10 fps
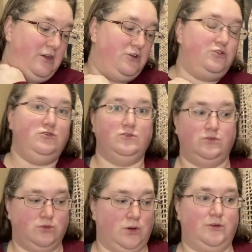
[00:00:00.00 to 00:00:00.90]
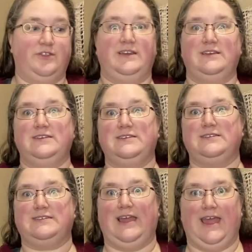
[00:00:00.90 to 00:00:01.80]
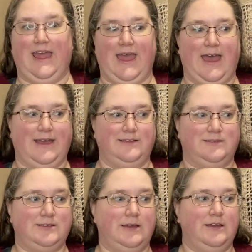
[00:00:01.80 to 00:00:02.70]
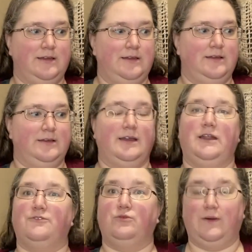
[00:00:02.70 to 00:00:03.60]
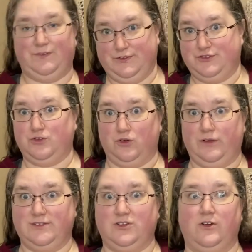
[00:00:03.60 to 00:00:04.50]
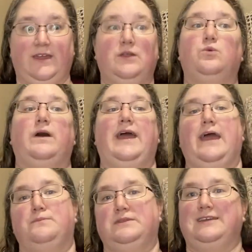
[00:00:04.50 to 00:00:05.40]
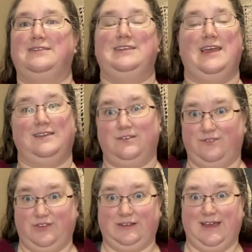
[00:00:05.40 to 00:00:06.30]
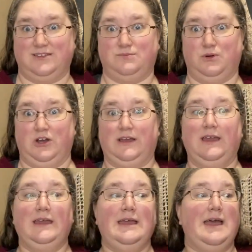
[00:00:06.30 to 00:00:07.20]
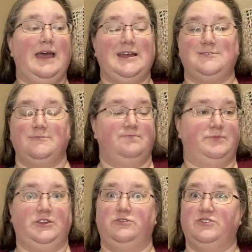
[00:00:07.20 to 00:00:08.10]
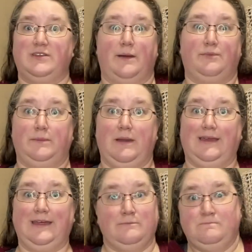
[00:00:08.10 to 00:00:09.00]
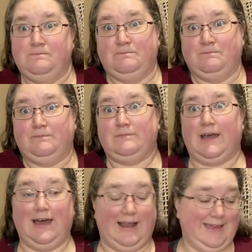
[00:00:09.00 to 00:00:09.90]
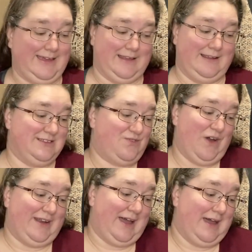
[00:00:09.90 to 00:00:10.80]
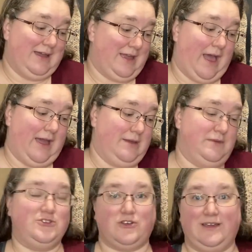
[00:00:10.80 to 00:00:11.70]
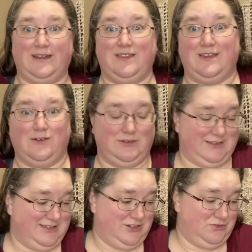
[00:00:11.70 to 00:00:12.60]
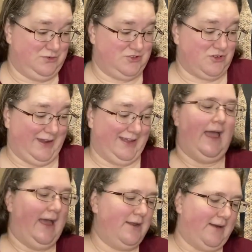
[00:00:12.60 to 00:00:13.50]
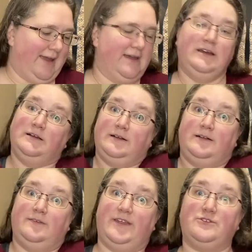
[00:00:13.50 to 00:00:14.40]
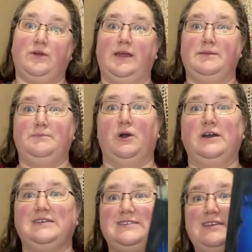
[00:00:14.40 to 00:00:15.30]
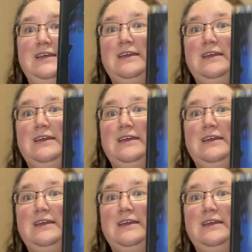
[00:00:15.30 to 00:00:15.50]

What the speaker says: who Quoth is and kind of what the story is going and what happened at the end of the last book. And then you just hop right back in. I like it. It's fun. I am enjoying it. I think I will continue to enjoy it. Anyway, that's where I am in books.